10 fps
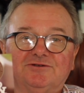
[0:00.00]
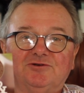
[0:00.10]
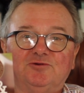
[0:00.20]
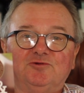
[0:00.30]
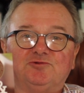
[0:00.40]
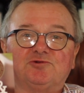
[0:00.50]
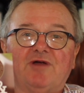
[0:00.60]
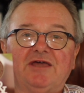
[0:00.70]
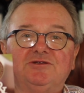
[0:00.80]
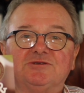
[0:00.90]
who
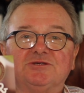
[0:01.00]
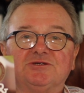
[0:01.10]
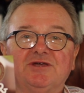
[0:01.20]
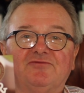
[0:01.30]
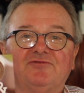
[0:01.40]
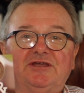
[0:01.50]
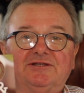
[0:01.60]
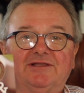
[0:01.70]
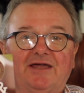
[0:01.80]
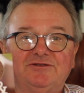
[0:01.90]
trained as a chef
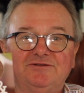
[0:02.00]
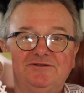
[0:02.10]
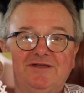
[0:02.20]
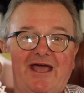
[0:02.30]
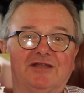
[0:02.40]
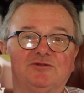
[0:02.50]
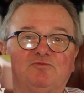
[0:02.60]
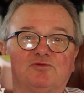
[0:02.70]
in London at